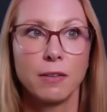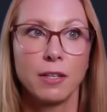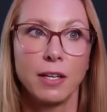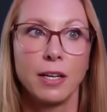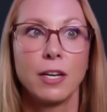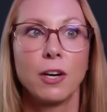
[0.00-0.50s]

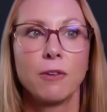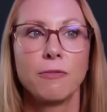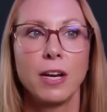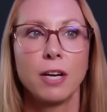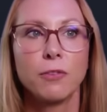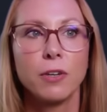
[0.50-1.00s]
in our
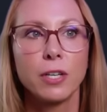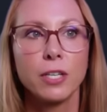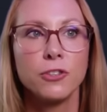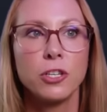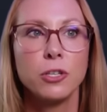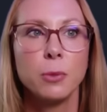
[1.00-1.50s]
favor,
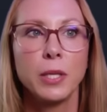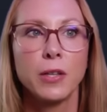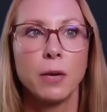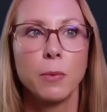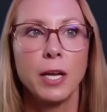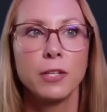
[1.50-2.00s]
continuing
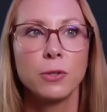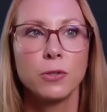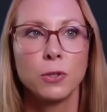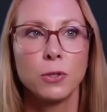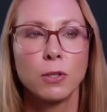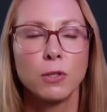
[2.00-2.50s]
that way. So
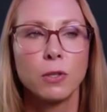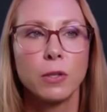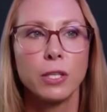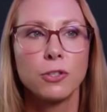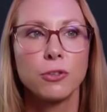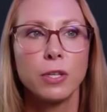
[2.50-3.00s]
it's a good little
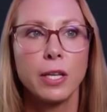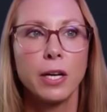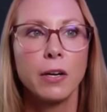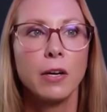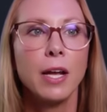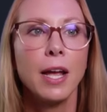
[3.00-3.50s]
entry
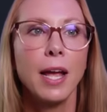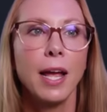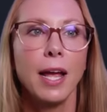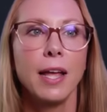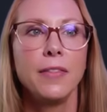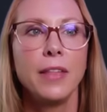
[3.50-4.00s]
there.
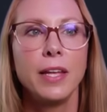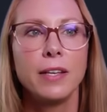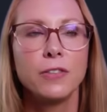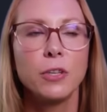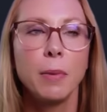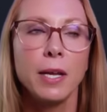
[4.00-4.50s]
And
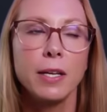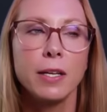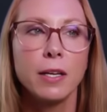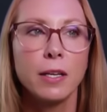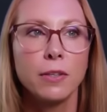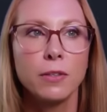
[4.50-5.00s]
then
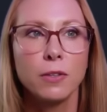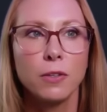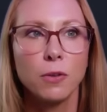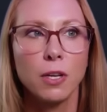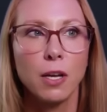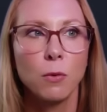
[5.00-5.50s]
depending on
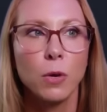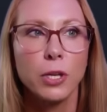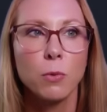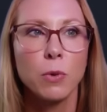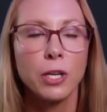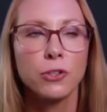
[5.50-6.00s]
what
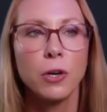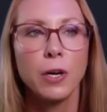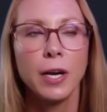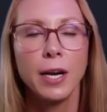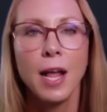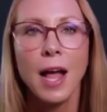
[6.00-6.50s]
you want to
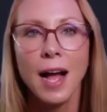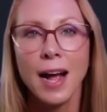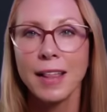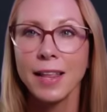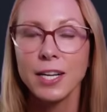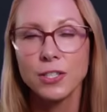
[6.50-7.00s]
target,
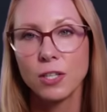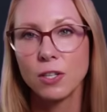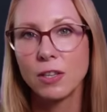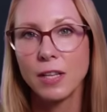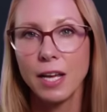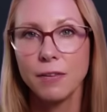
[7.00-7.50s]
I like to
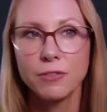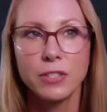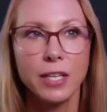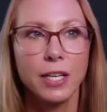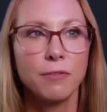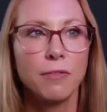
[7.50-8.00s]
look left
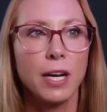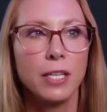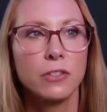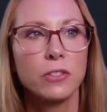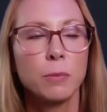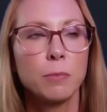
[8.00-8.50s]
and
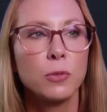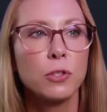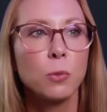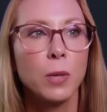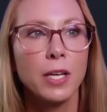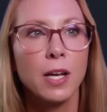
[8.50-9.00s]
find some
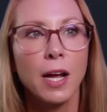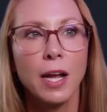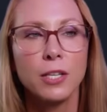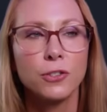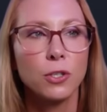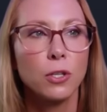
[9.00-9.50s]
swing
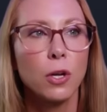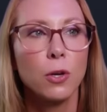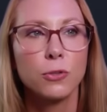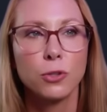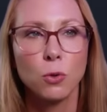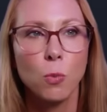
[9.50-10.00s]
highs or
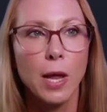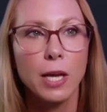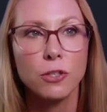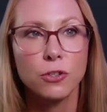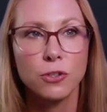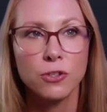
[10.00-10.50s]
lows or
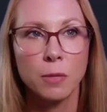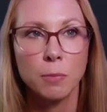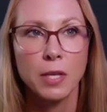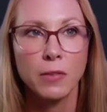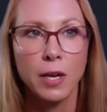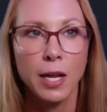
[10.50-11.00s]
wicks or
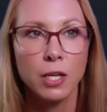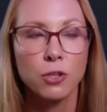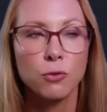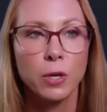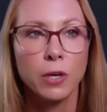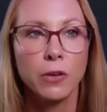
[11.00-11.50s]
something that I can
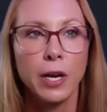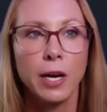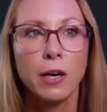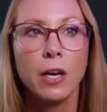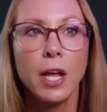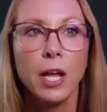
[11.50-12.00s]
trigger
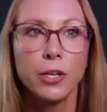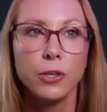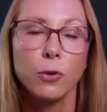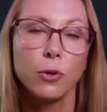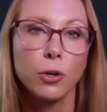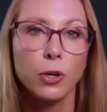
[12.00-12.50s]
there.
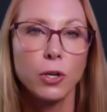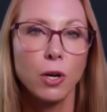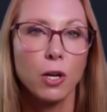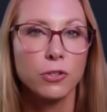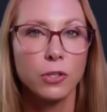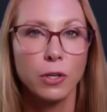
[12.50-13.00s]
You could
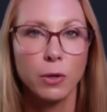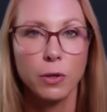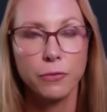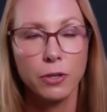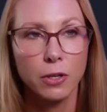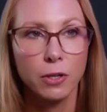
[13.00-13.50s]
also,
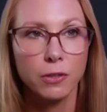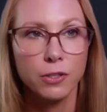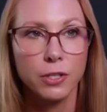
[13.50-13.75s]
if you're,